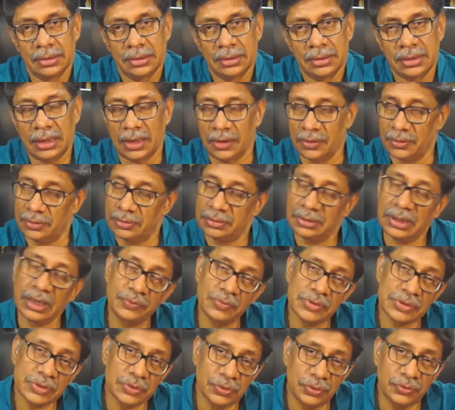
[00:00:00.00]
Now, that
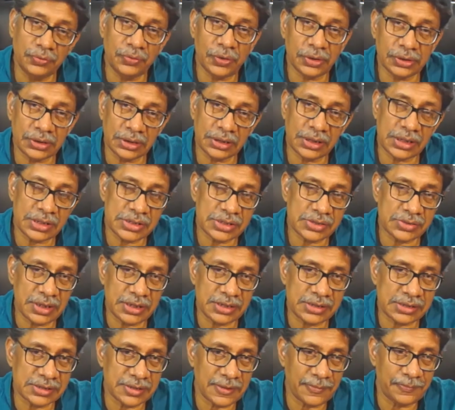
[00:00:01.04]
was good for other
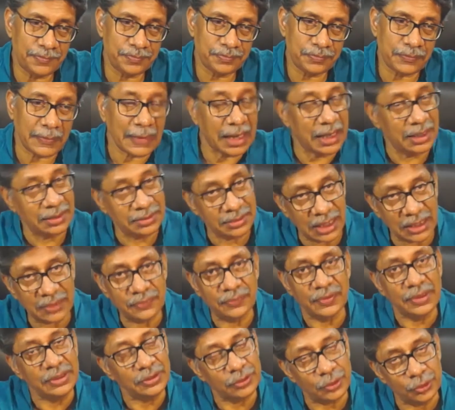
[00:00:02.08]
states and that
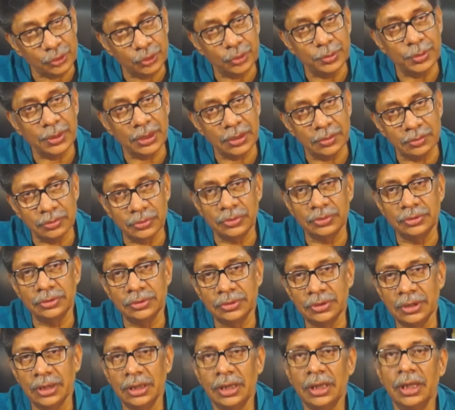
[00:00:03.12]
went on to become good.
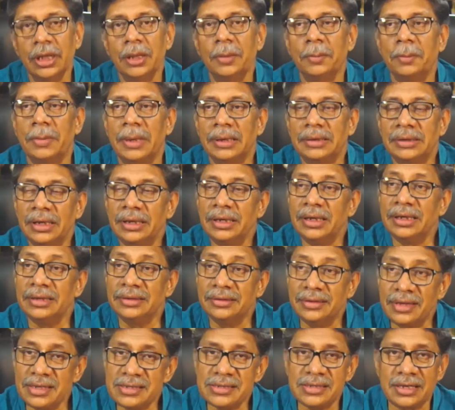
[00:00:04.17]
But then
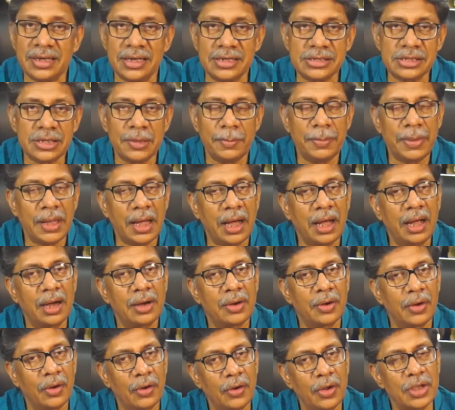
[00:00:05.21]
in this case,
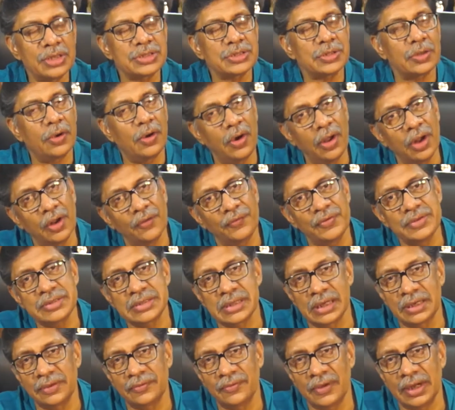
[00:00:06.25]
Bihar lost all of its
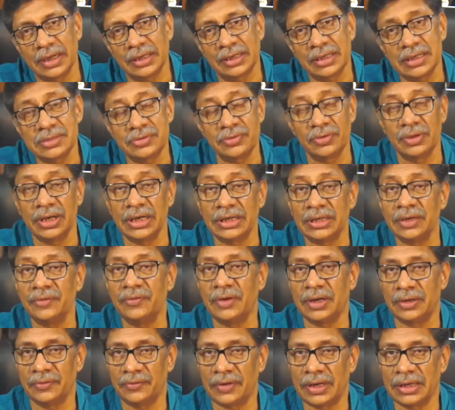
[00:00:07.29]
advantage, relative
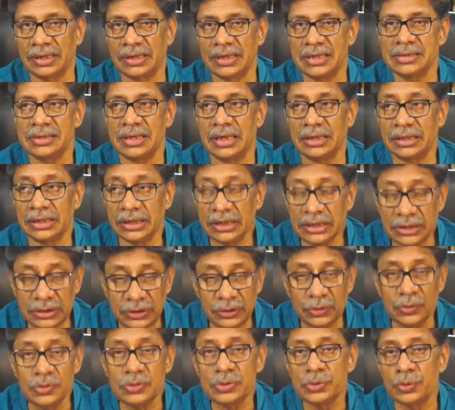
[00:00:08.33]
advantage that it
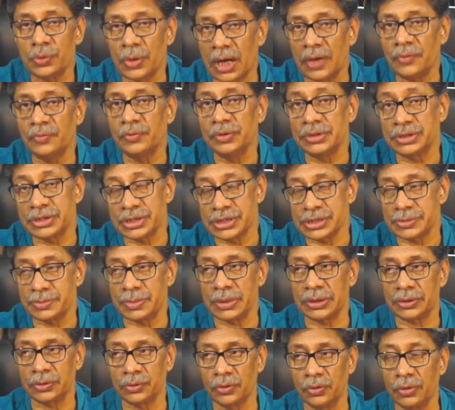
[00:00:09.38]
used to have with
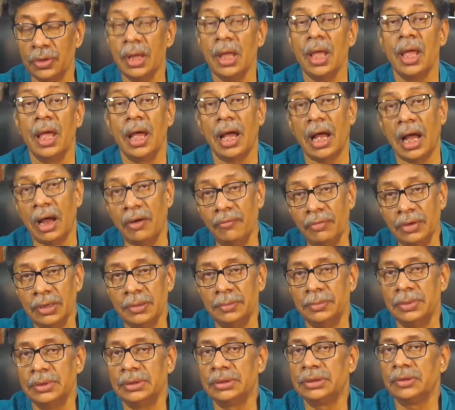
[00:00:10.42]
respect to
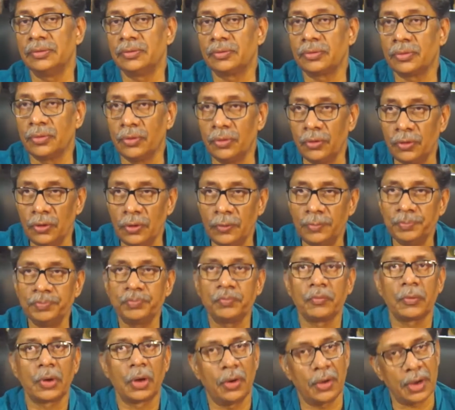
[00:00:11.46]
availability of coal
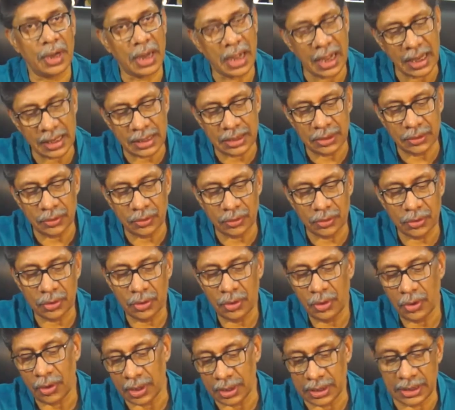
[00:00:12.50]
or iron ore
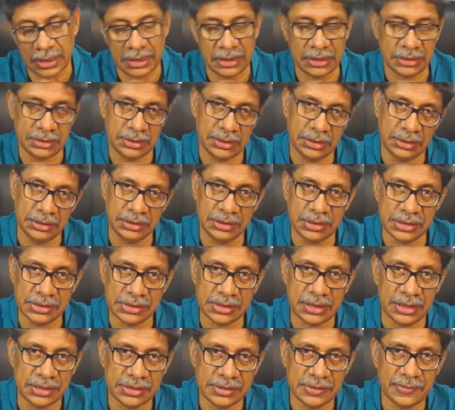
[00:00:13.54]
or anything in this
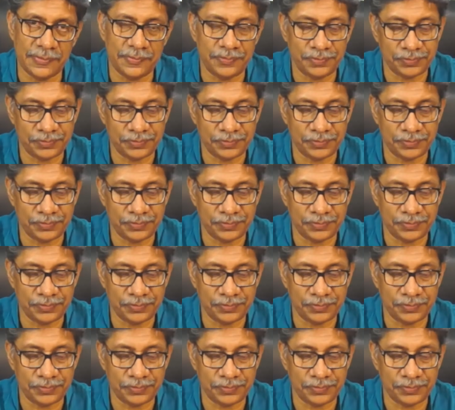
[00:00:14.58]
case.